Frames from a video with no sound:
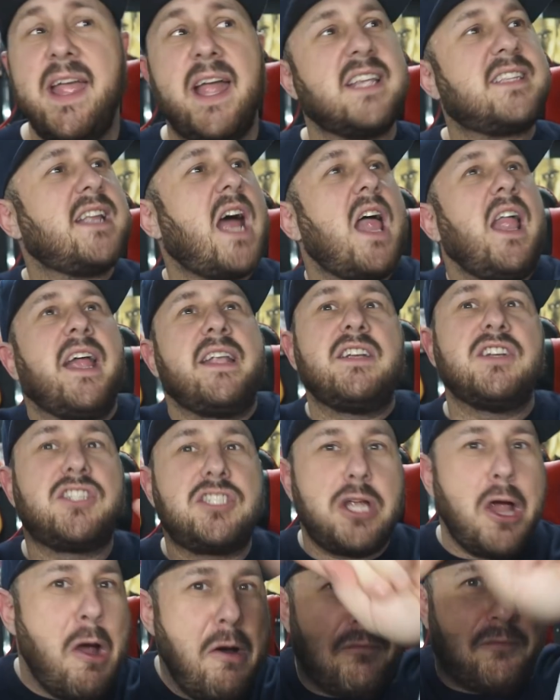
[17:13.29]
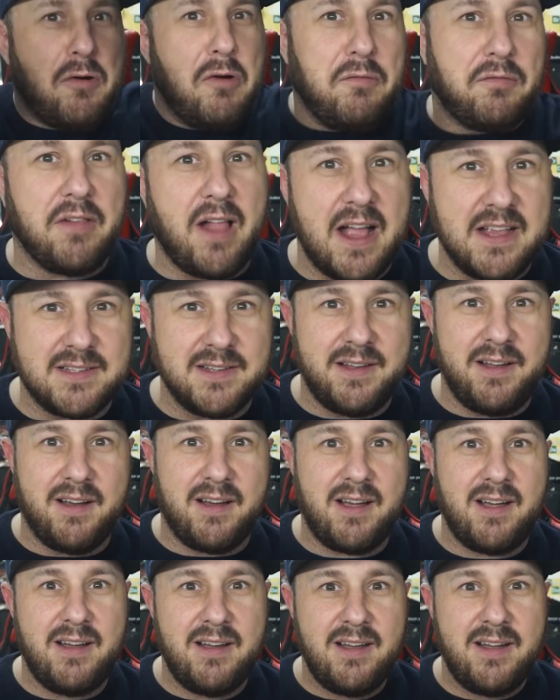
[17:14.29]
It's not like there's two fruit flies in
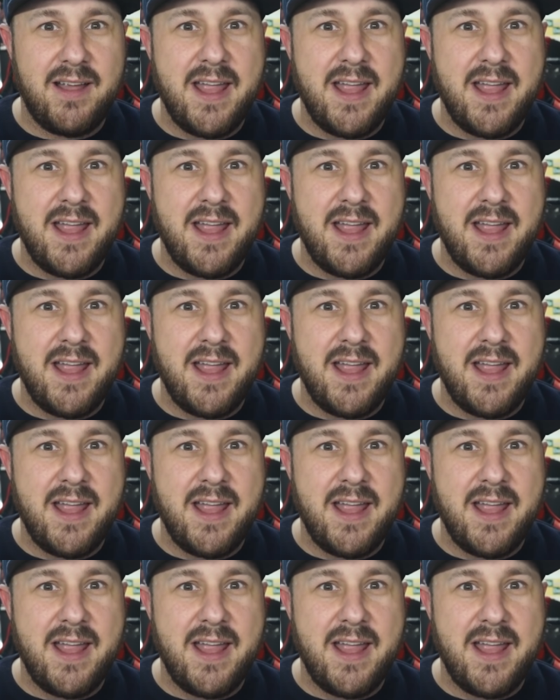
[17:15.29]
here.